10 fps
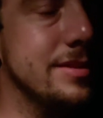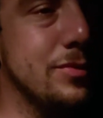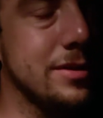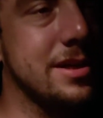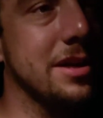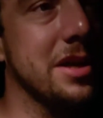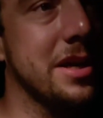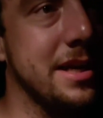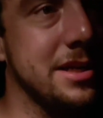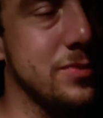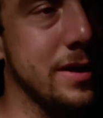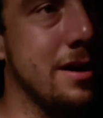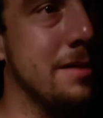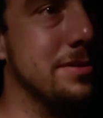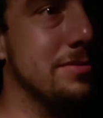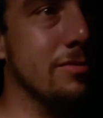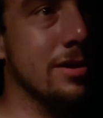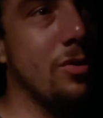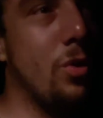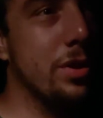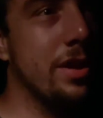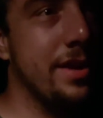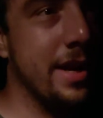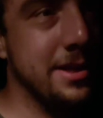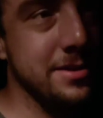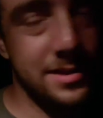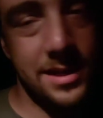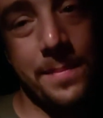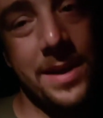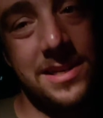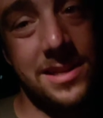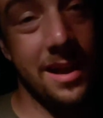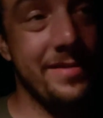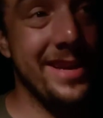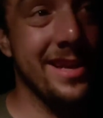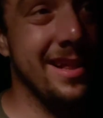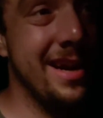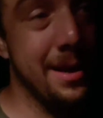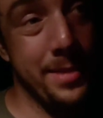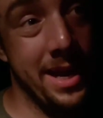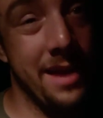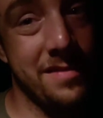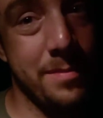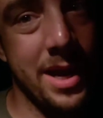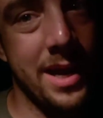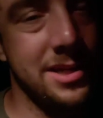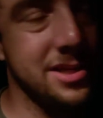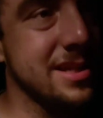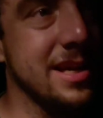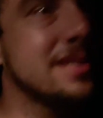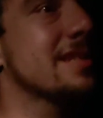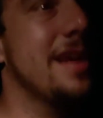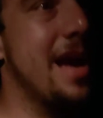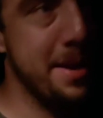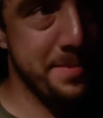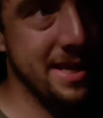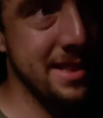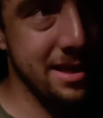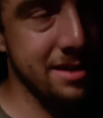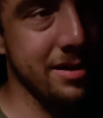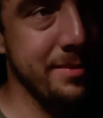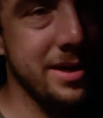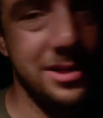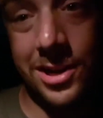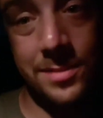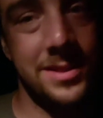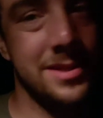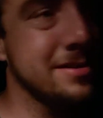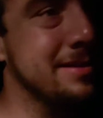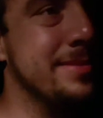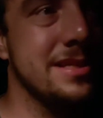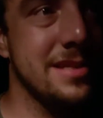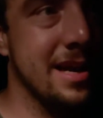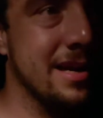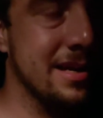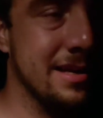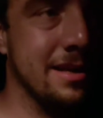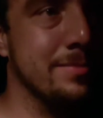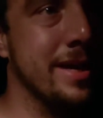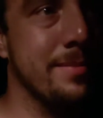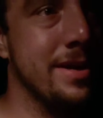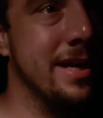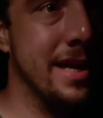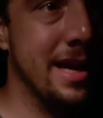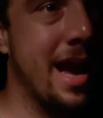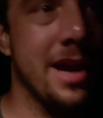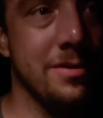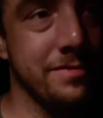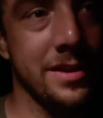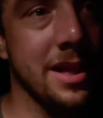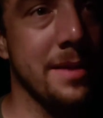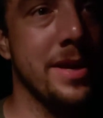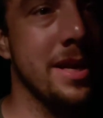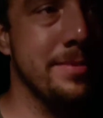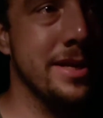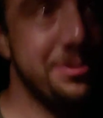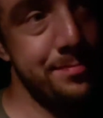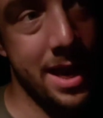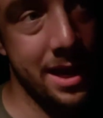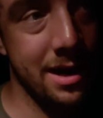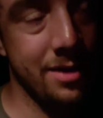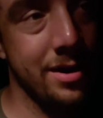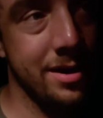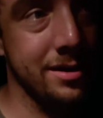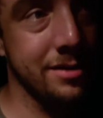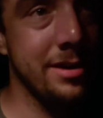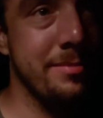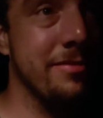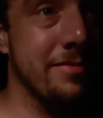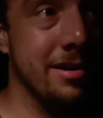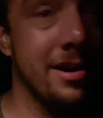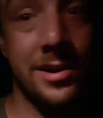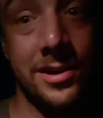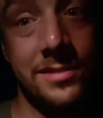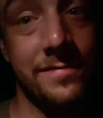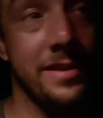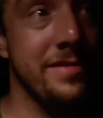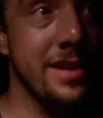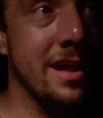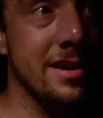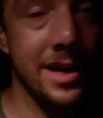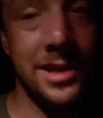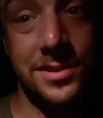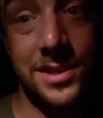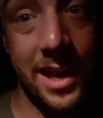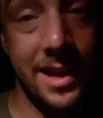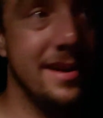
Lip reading: we'll start looking into swing arms. We're going to hold on the nitrous. I might still have a deal on it. I might have to buy it just because I made the agreement. Gentleman's agreement stand in Alabama, and I don't feel like being a bitch and backing out on an agreement for a $150 nitrous kit.